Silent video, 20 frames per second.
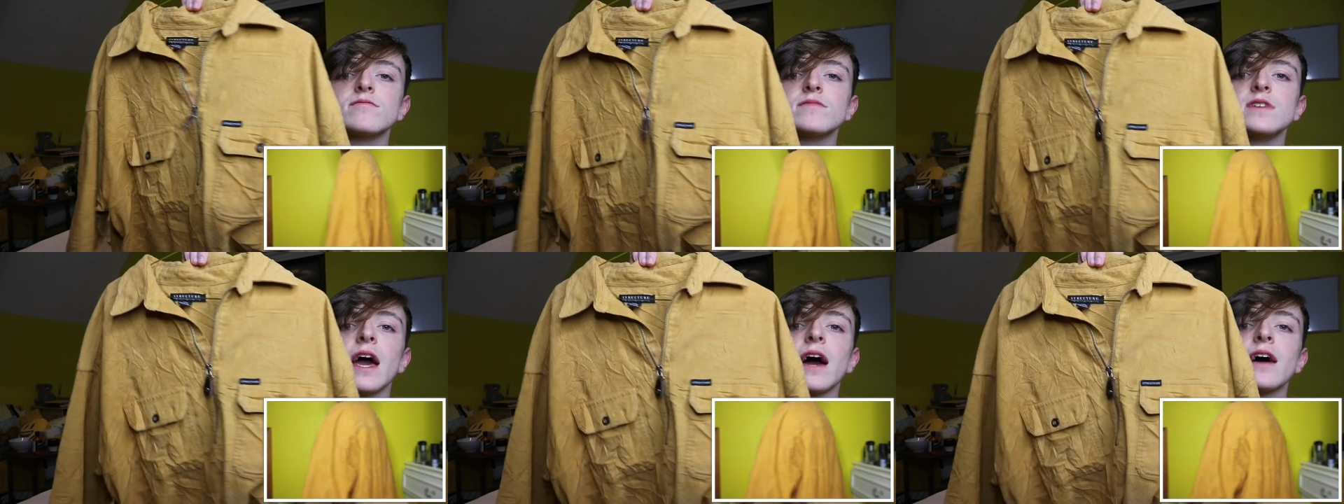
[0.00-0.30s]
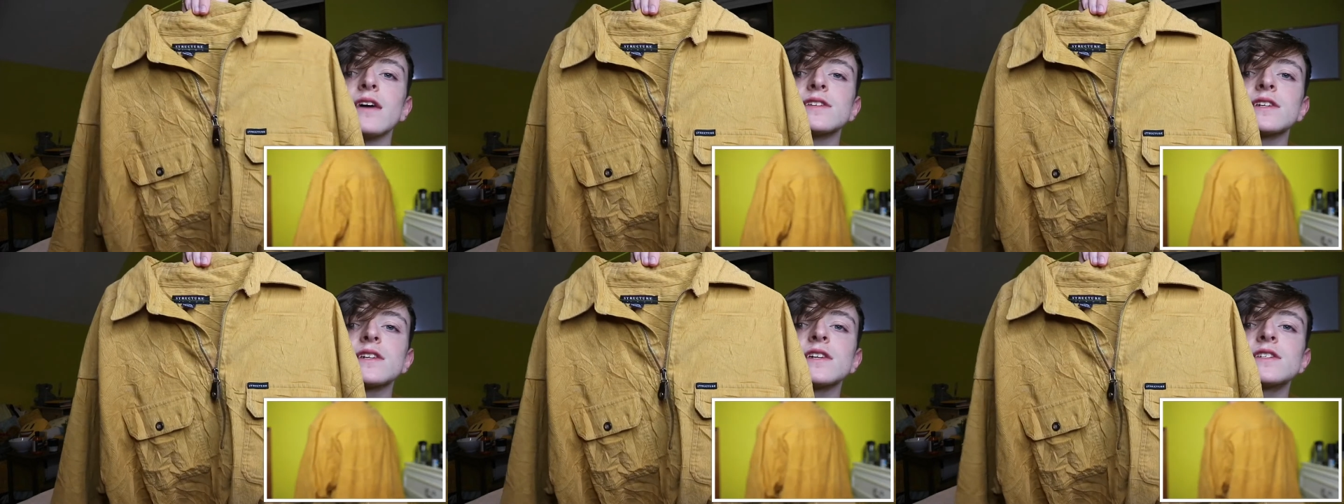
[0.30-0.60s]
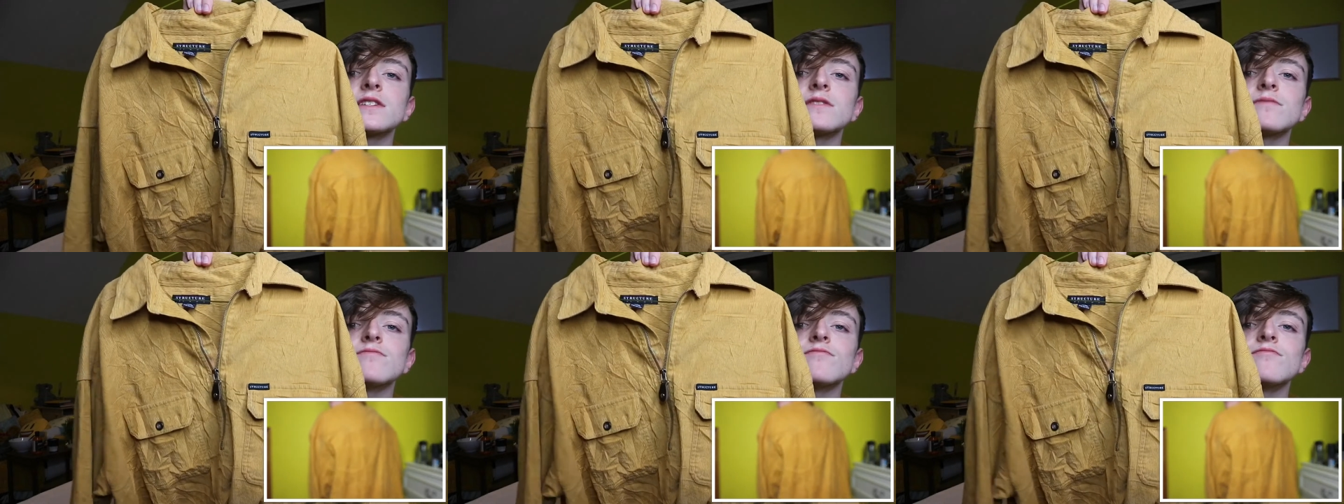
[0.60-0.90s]
yeah, it's like
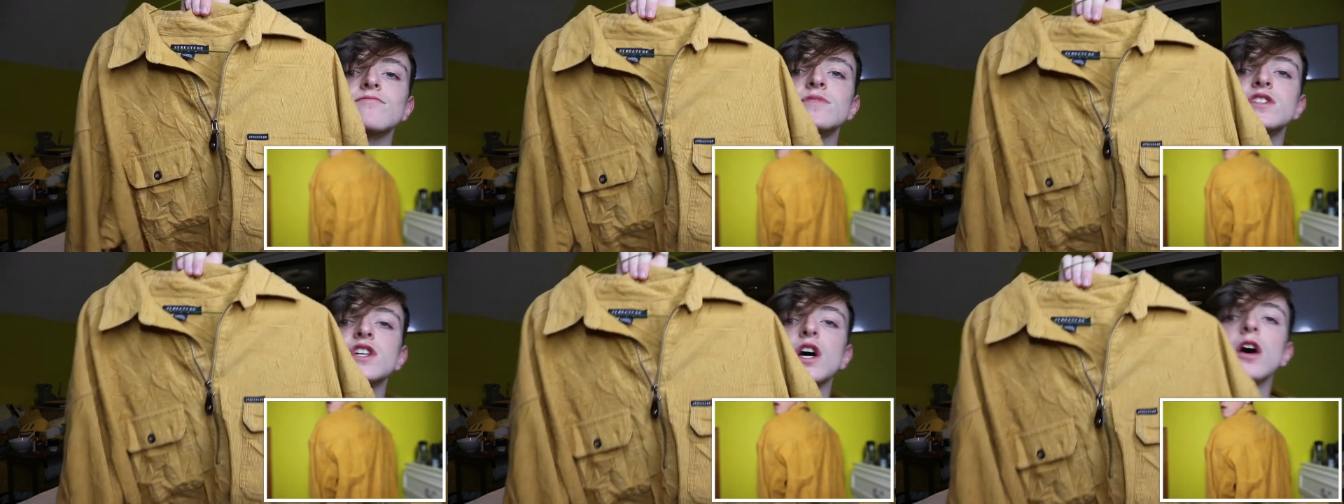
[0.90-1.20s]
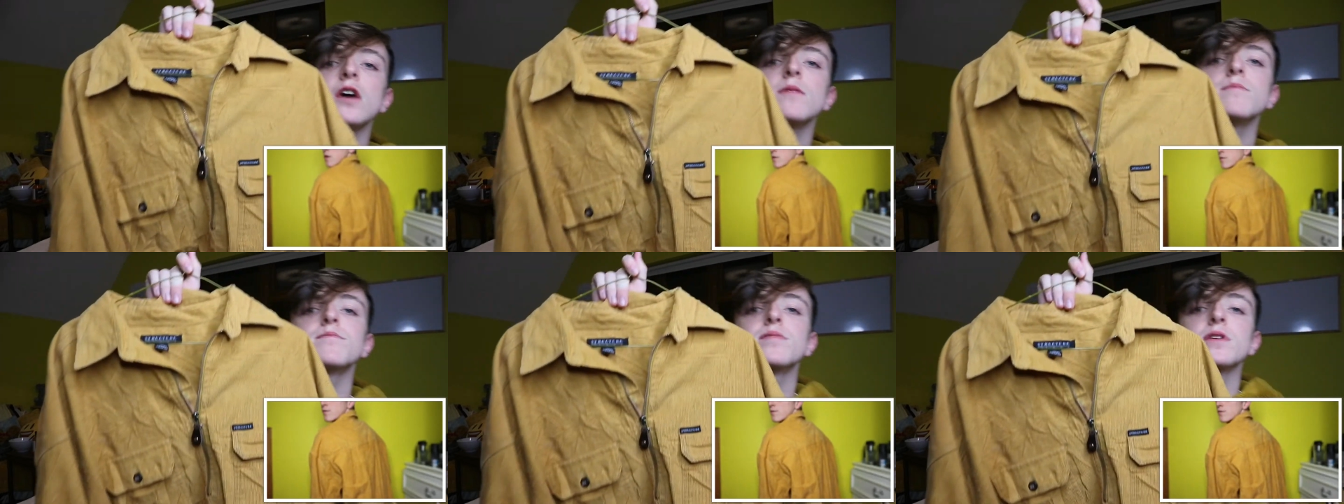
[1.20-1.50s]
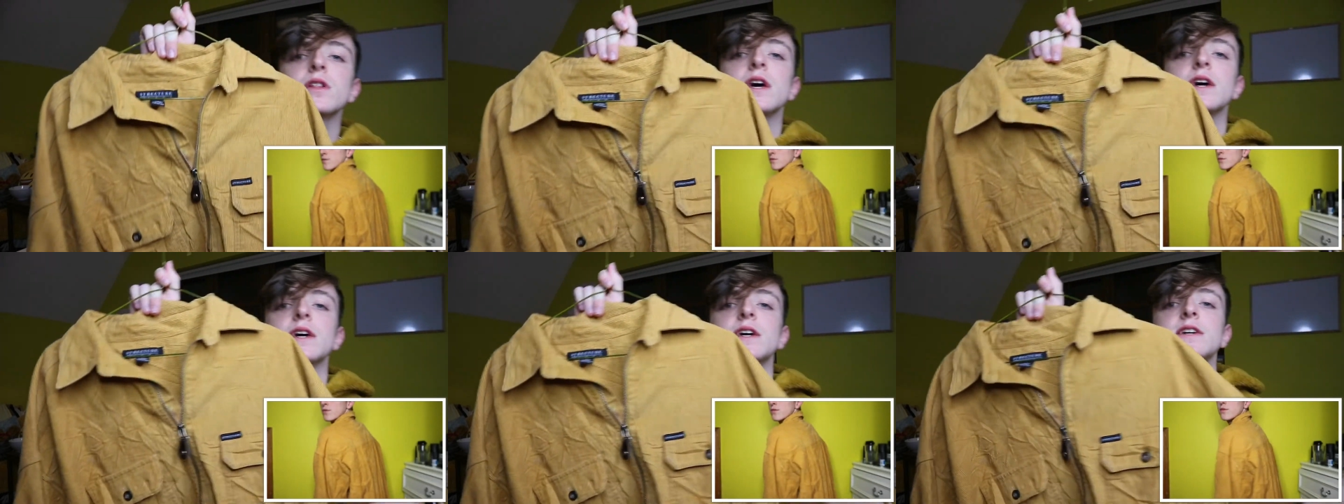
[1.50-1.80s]
a top,
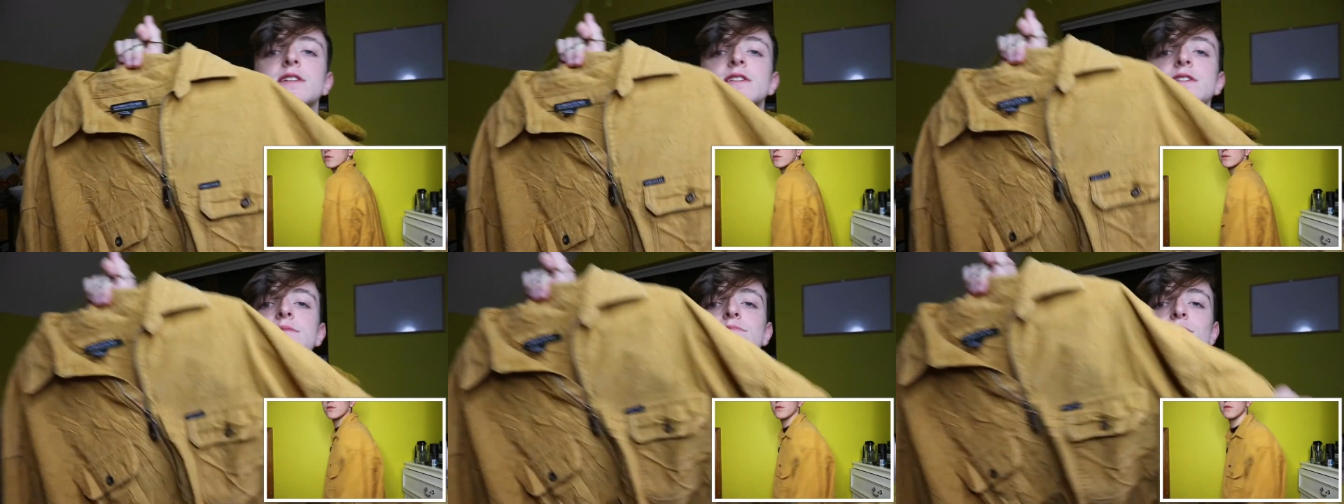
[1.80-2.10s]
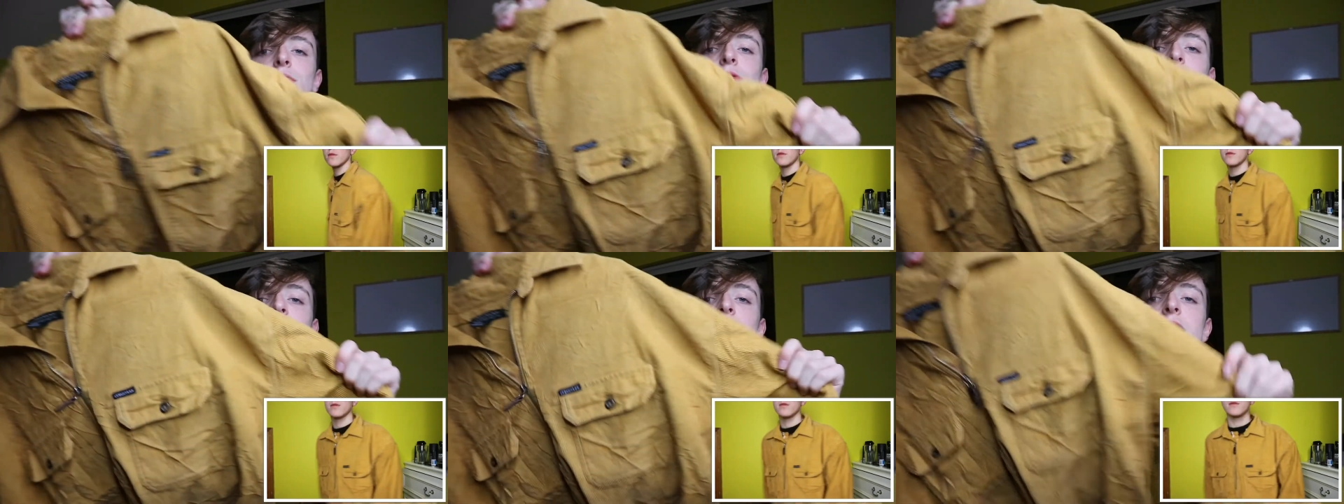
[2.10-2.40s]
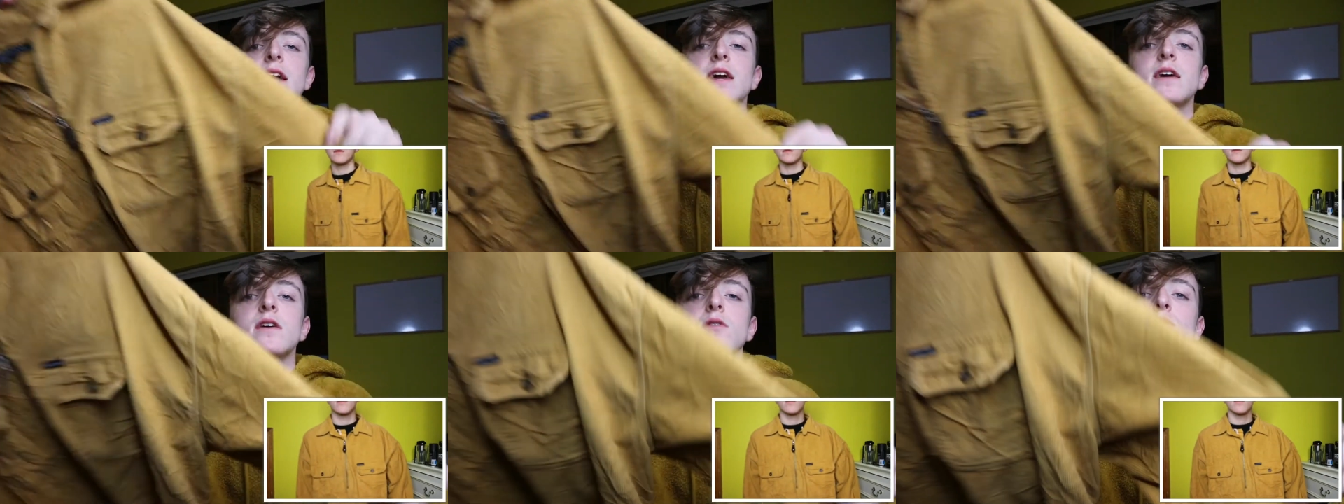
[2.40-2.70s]
but like it's
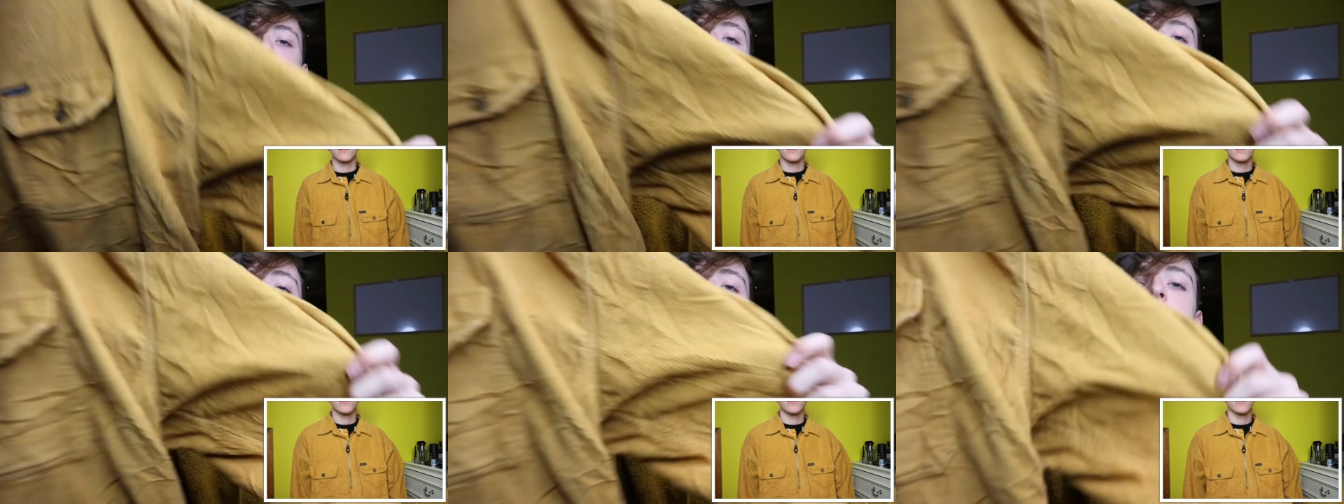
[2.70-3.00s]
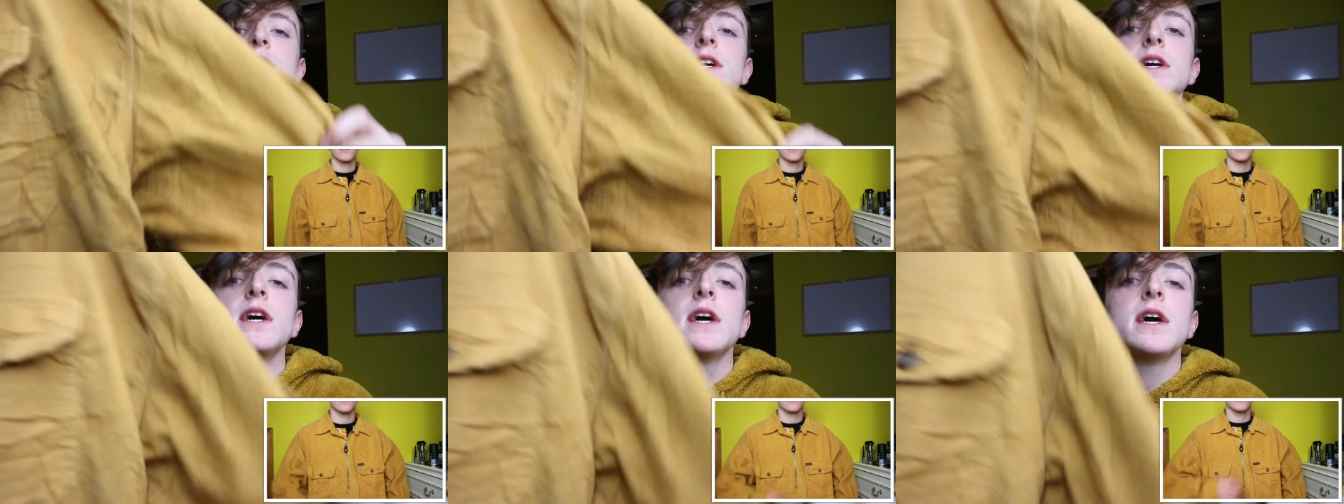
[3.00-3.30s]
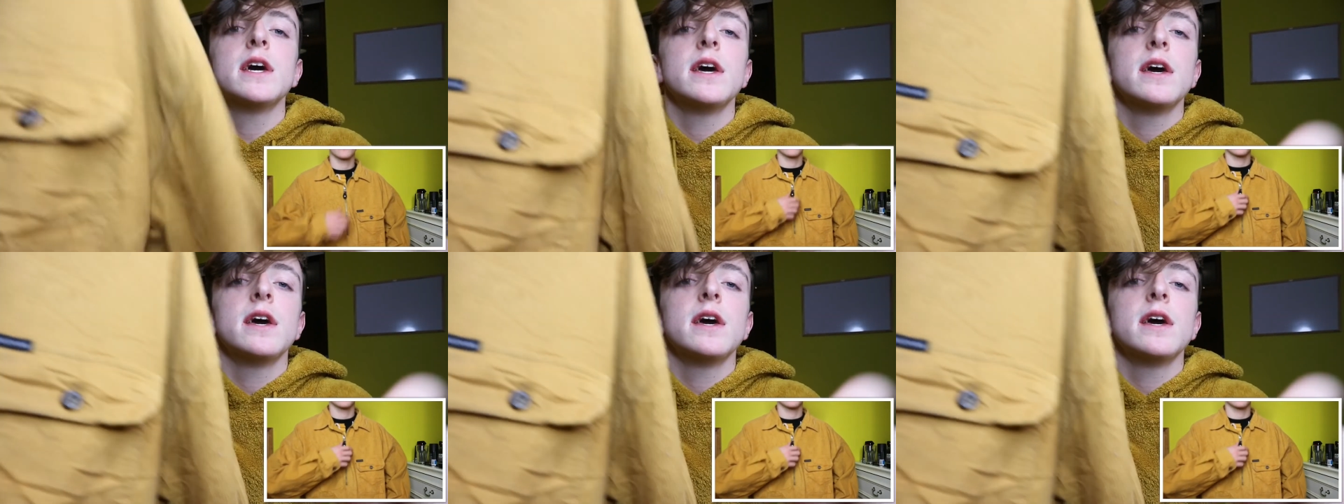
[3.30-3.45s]
thick quality,